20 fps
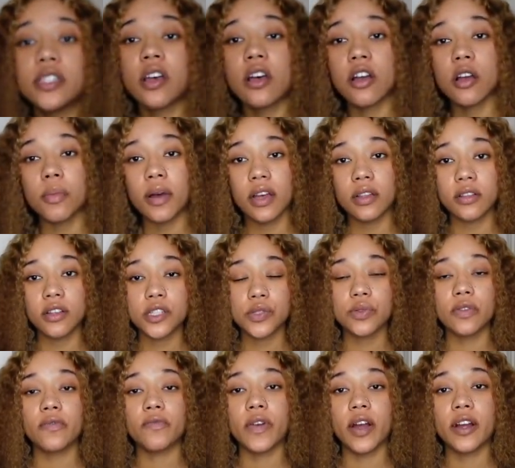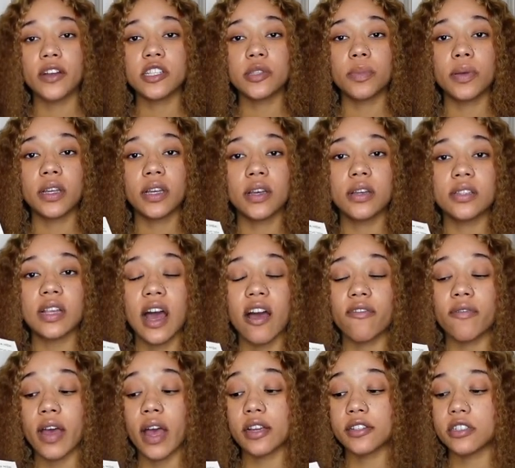talk about this one first because
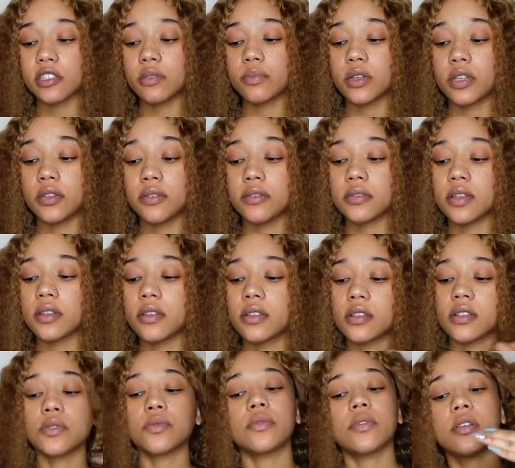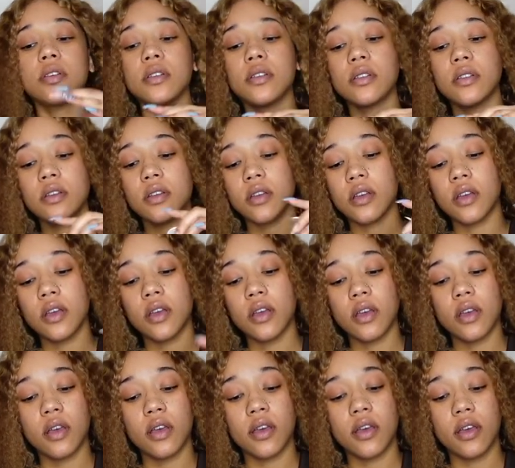I've actually been using this one
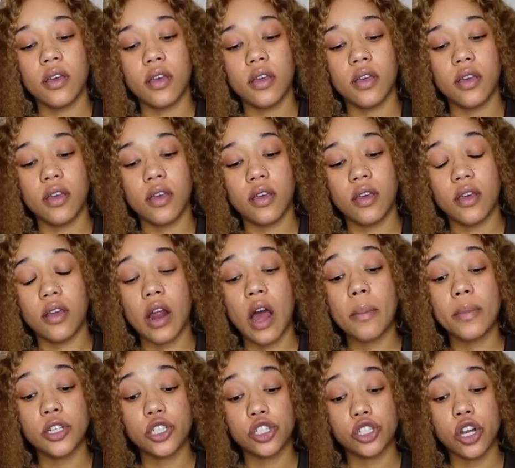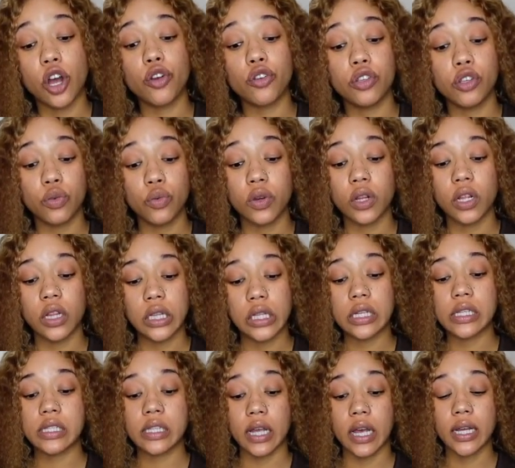and I'm gonna show you what it
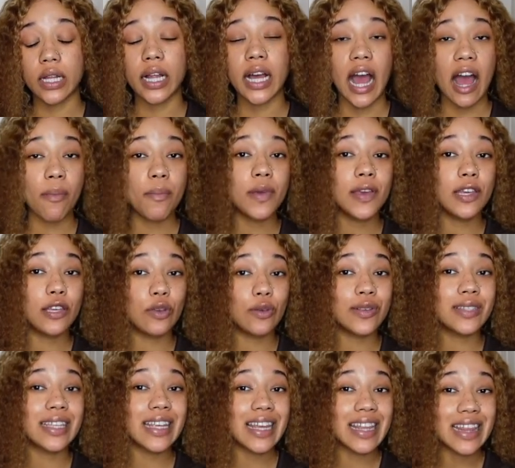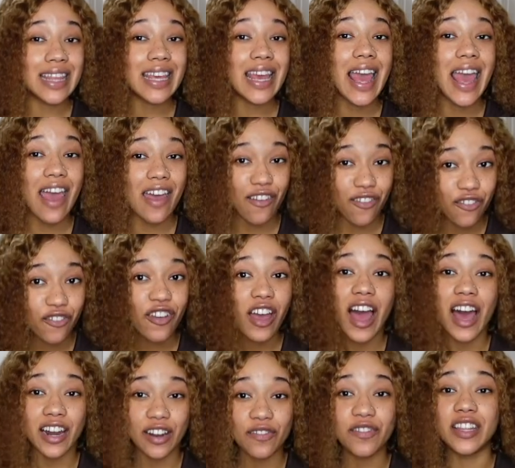looks like. Like I've been using the F
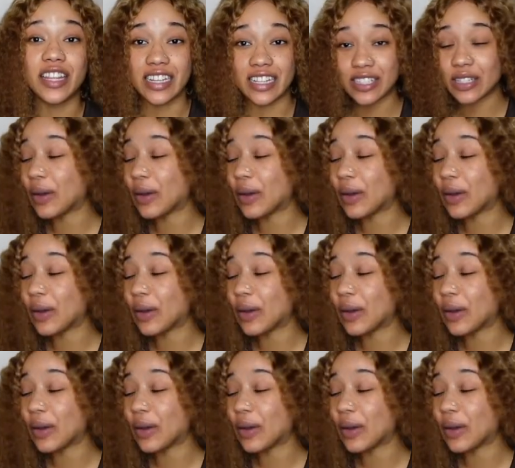out of this,